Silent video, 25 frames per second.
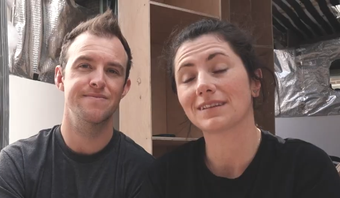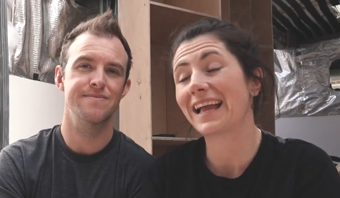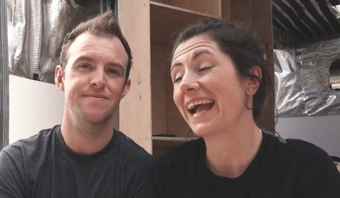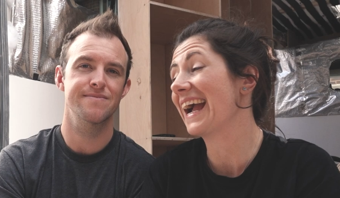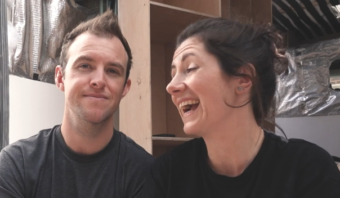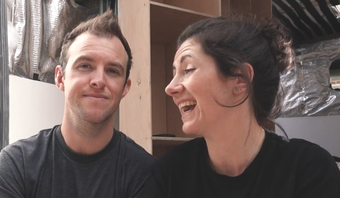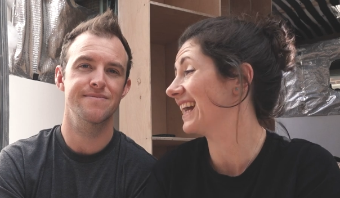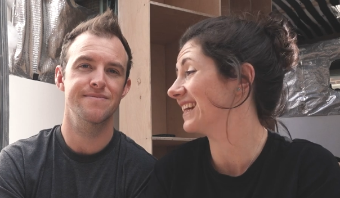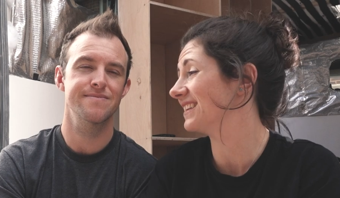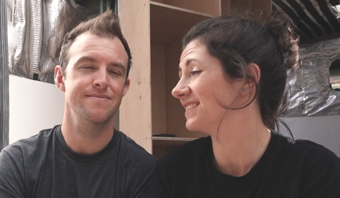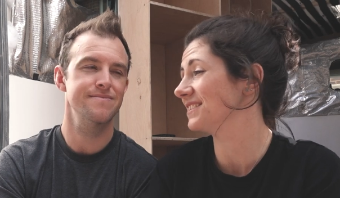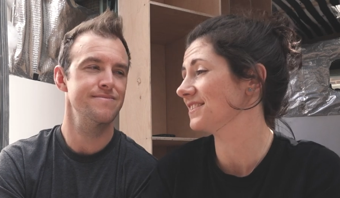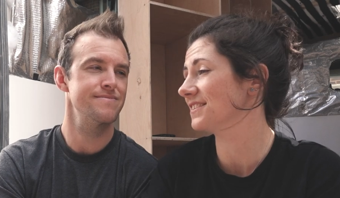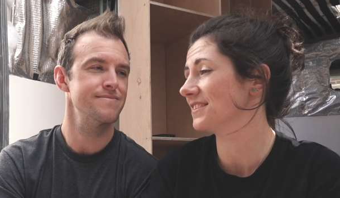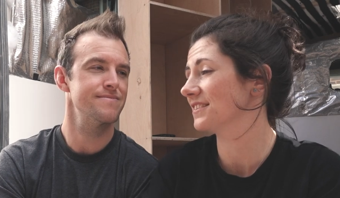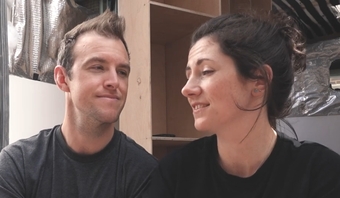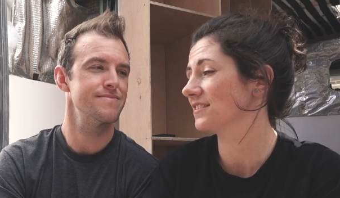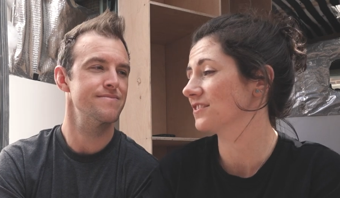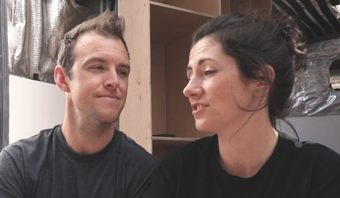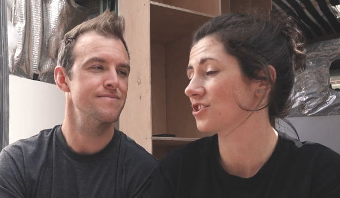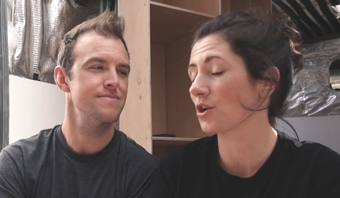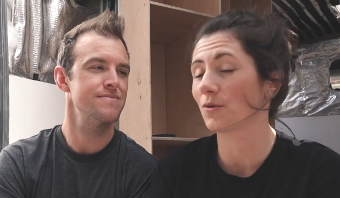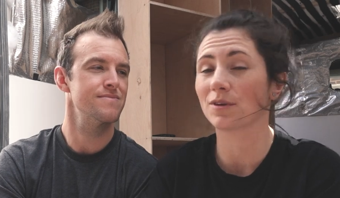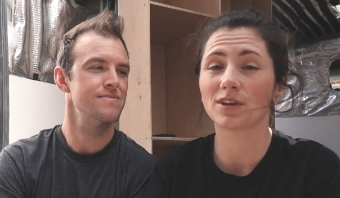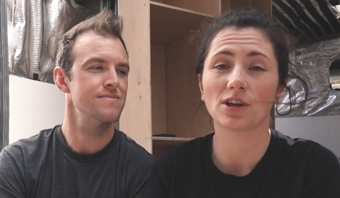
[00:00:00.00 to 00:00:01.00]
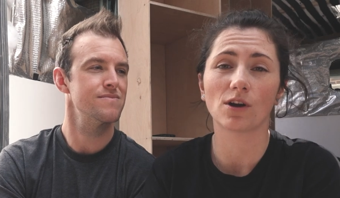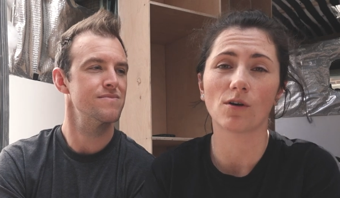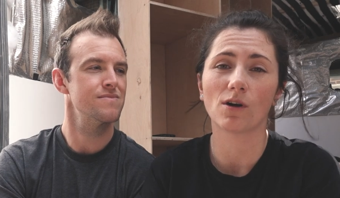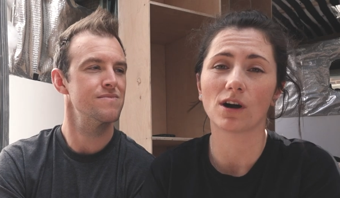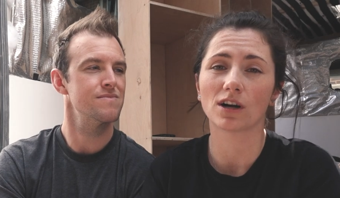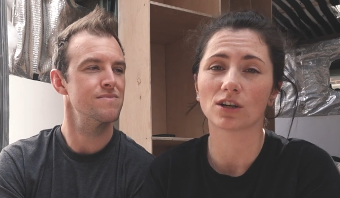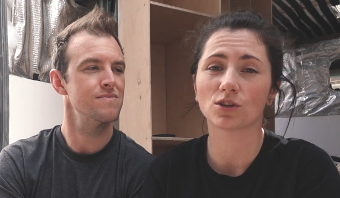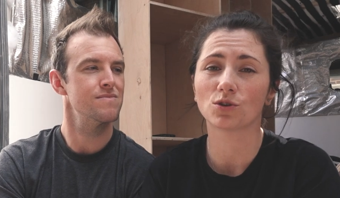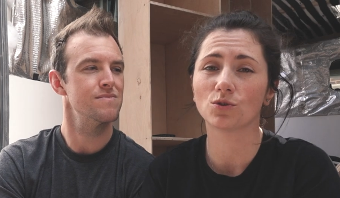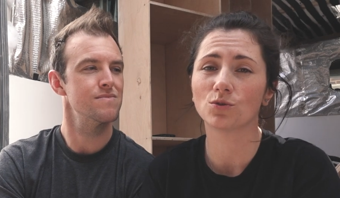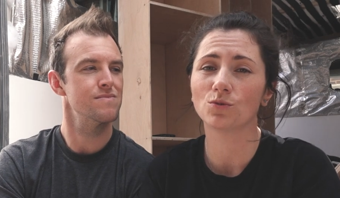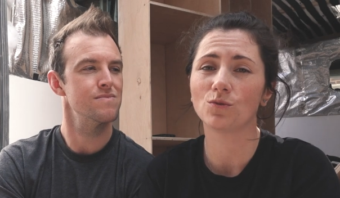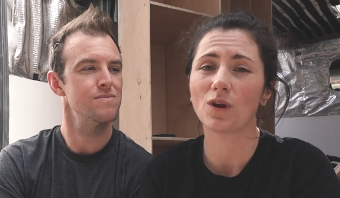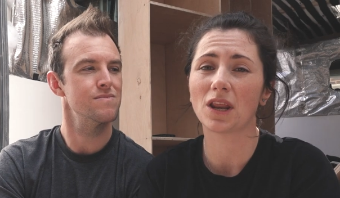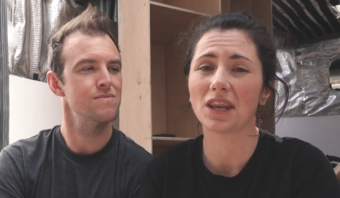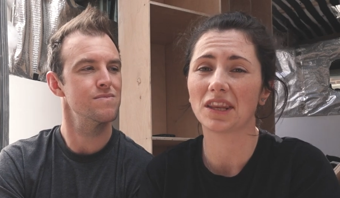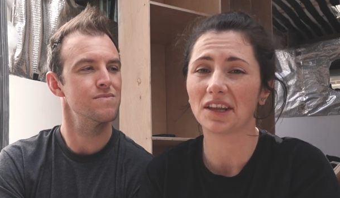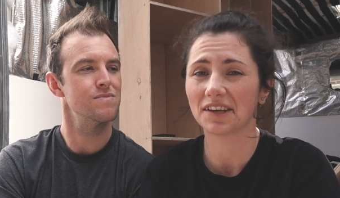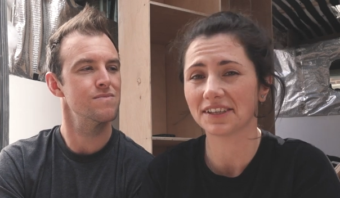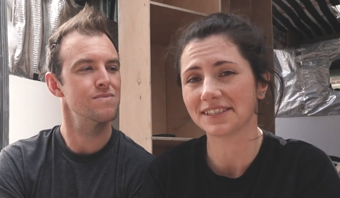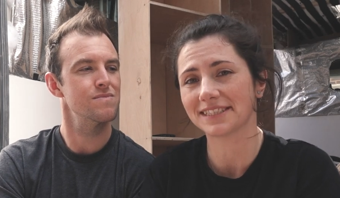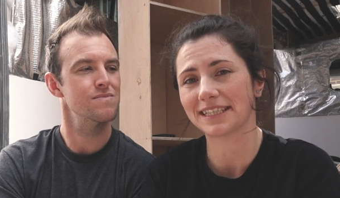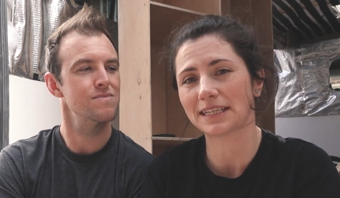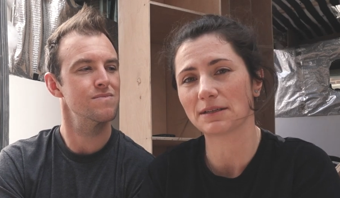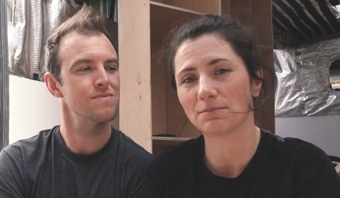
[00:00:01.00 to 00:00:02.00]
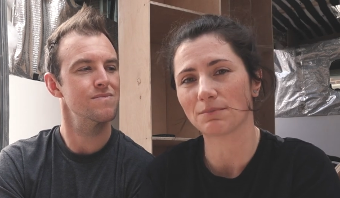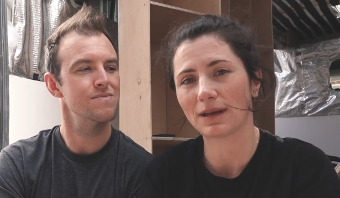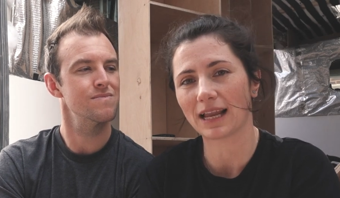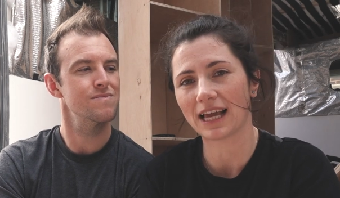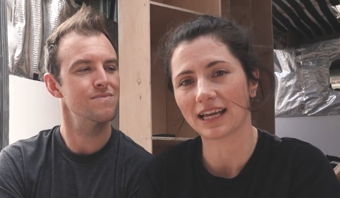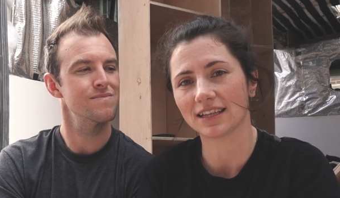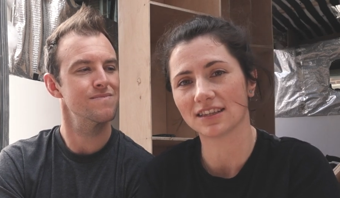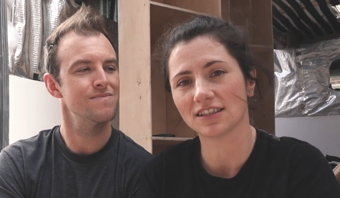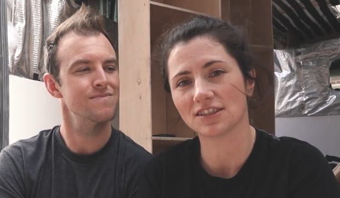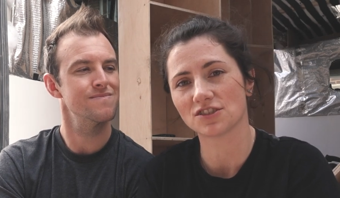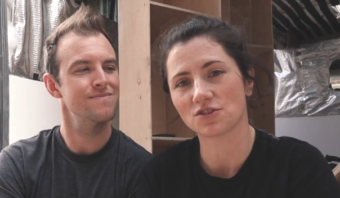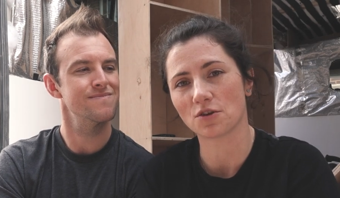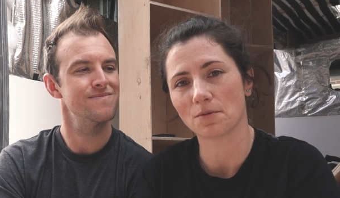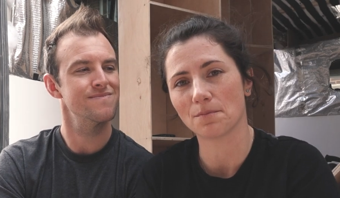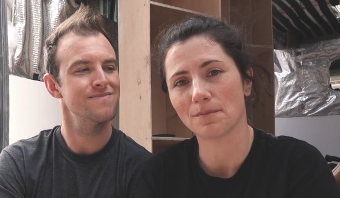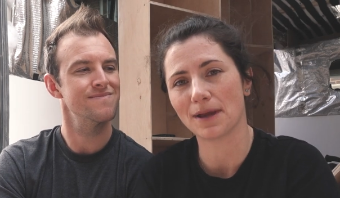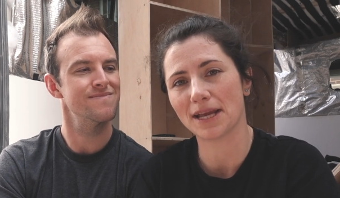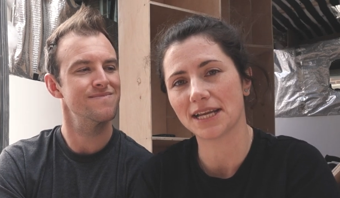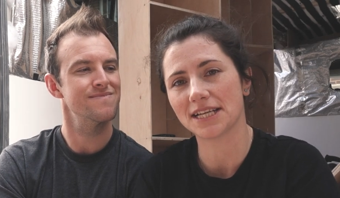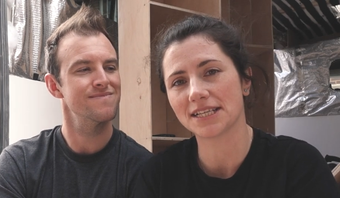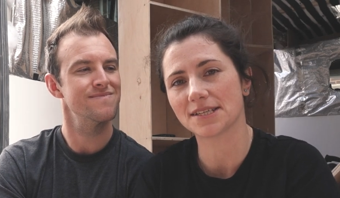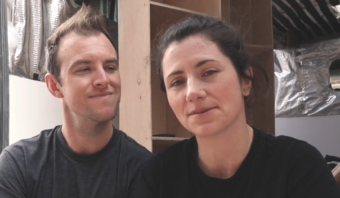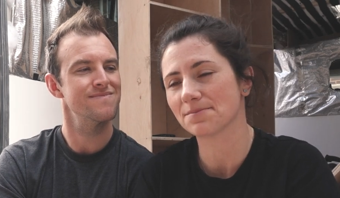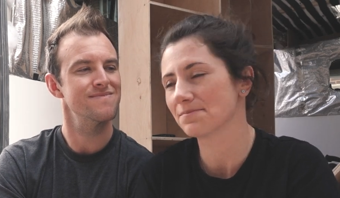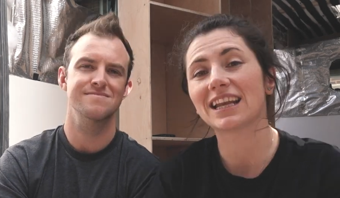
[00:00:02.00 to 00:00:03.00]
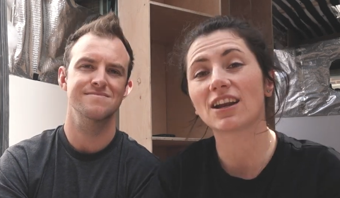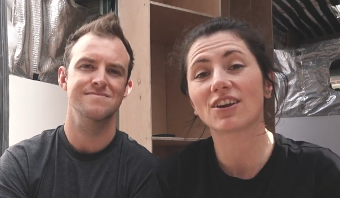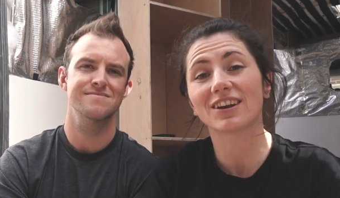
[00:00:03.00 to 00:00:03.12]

Speaker 1: And showing you our cool lighting plan that Tom made.